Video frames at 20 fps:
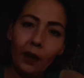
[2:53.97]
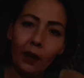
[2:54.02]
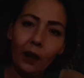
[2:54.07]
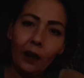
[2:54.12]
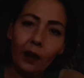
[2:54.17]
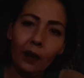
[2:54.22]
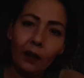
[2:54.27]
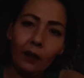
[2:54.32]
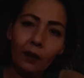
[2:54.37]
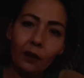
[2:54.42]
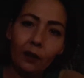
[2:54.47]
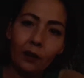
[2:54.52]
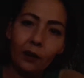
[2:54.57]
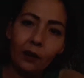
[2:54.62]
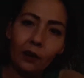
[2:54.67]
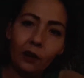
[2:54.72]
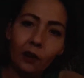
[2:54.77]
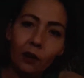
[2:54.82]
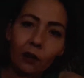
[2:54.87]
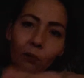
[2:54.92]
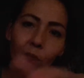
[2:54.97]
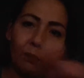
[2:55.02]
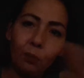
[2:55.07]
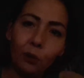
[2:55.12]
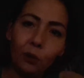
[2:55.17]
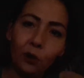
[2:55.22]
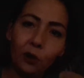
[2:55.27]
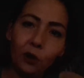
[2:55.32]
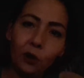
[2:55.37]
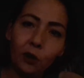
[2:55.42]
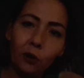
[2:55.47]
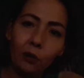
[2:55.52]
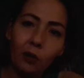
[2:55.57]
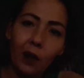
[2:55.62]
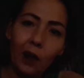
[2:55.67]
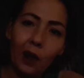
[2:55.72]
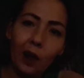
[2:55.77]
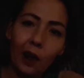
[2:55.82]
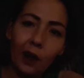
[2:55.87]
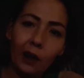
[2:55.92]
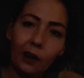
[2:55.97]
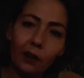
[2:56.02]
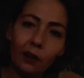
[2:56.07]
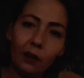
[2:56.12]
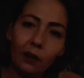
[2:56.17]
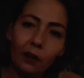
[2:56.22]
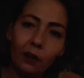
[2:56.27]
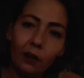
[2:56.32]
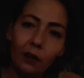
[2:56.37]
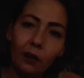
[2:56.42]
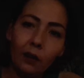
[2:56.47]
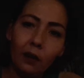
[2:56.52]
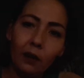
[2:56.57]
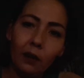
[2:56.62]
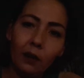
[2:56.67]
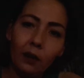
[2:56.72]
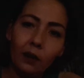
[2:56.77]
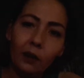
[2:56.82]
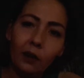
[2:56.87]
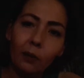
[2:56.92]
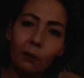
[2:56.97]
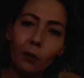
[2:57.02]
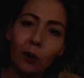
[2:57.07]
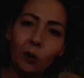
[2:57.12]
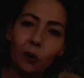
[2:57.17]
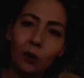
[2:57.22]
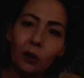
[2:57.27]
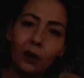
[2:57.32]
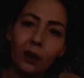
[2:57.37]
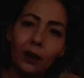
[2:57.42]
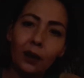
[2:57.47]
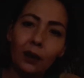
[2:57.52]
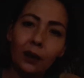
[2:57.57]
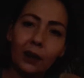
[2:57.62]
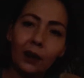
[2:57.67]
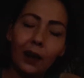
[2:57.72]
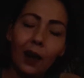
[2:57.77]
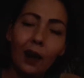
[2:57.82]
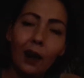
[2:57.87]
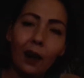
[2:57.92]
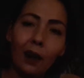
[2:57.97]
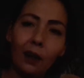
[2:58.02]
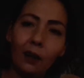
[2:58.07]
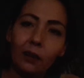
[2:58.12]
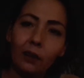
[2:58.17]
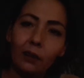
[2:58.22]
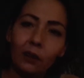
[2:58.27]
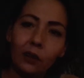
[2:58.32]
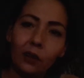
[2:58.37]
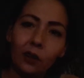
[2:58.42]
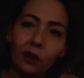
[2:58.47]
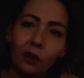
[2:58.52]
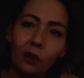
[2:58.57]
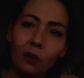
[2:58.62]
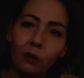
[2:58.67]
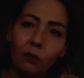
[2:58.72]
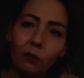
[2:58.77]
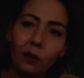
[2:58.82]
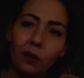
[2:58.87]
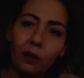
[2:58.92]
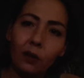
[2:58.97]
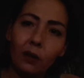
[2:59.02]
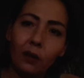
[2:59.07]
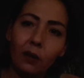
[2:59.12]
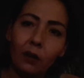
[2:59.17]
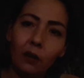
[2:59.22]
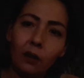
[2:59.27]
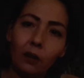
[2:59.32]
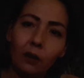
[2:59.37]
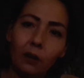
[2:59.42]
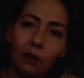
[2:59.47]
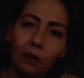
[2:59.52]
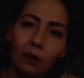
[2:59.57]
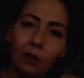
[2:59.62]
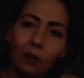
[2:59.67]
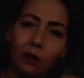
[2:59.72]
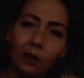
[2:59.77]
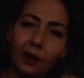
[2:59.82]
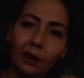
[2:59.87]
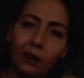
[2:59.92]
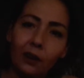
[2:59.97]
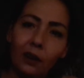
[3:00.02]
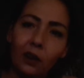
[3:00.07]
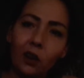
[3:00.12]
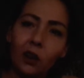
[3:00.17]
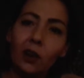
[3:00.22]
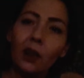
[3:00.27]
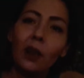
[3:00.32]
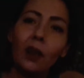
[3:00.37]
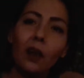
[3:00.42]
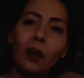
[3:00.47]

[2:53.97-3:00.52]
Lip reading: And don't push too hard. The most needles are so long in this.